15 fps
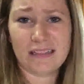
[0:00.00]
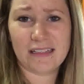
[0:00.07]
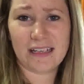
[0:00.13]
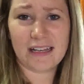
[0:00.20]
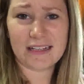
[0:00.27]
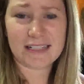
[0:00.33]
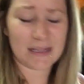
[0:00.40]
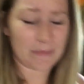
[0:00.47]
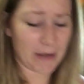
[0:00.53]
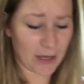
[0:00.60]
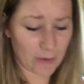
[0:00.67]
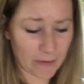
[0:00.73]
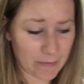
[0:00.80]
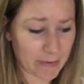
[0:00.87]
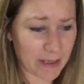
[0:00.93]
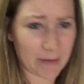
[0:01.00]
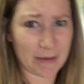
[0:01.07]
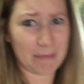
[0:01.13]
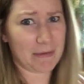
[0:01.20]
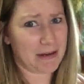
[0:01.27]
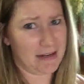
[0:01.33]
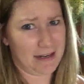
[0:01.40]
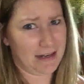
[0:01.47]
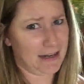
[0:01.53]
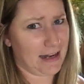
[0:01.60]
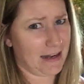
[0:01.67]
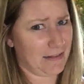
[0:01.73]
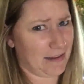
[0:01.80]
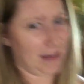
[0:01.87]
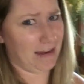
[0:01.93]
Yeah, it's in the microwave, by the way. I'm not eating it
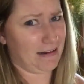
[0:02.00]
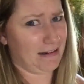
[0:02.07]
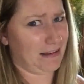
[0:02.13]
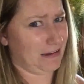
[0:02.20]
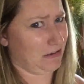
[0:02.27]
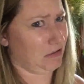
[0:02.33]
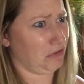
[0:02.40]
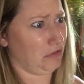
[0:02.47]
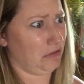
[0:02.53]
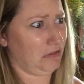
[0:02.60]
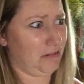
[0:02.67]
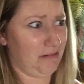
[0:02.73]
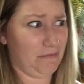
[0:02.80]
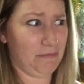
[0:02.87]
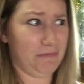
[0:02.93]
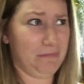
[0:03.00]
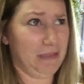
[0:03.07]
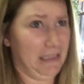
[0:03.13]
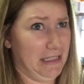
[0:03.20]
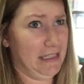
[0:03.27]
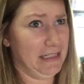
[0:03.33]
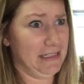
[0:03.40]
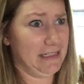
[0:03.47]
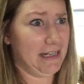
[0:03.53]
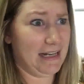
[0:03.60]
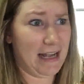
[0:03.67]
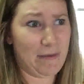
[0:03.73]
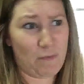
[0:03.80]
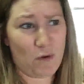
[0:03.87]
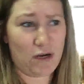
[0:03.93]
out of the can, like, shh please. I
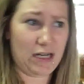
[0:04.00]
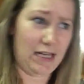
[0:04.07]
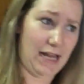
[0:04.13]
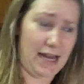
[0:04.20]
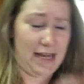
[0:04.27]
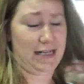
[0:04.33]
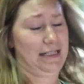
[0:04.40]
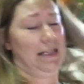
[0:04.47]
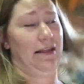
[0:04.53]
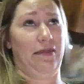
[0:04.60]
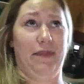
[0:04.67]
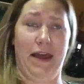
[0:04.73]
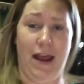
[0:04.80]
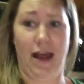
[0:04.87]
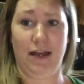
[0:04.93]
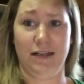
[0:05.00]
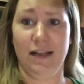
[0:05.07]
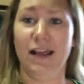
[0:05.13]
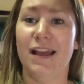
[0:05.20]
got more class than that.